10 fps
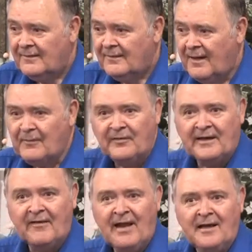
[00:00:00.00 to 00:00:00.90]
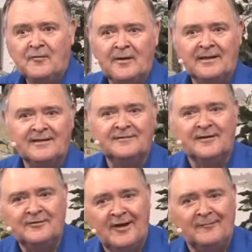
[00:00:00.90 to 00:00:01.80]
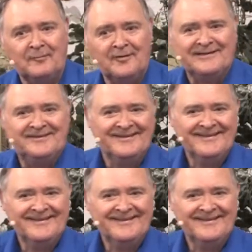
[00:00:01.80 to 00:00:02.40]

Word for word: Come to think of it, I don't want to listen to John preach.